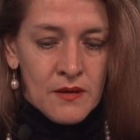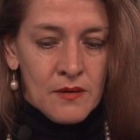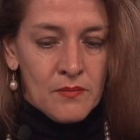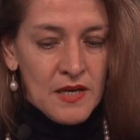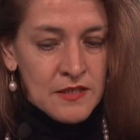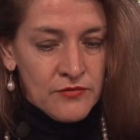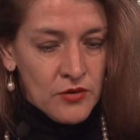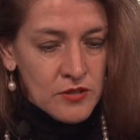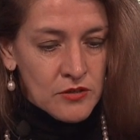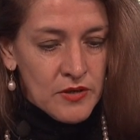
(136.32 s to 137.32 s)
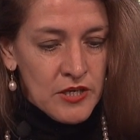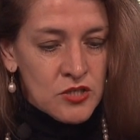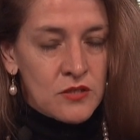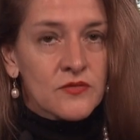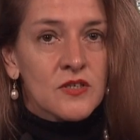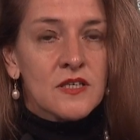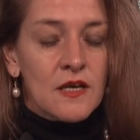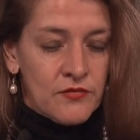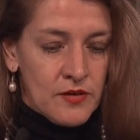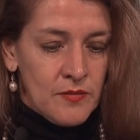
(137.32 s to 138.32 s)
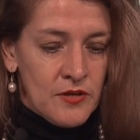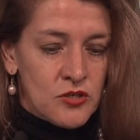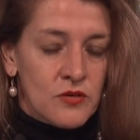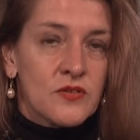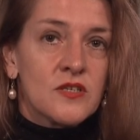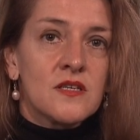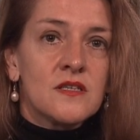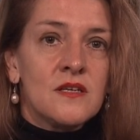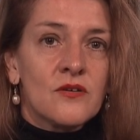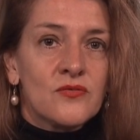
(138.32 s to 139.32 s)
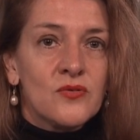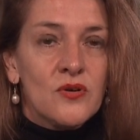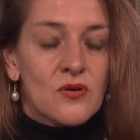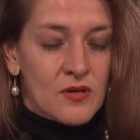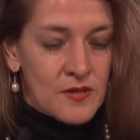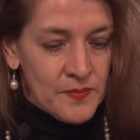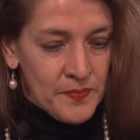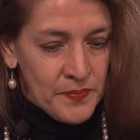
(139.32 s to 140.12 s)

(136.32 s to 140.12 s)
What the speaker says: a massive alteration of the self-image of the city of New York.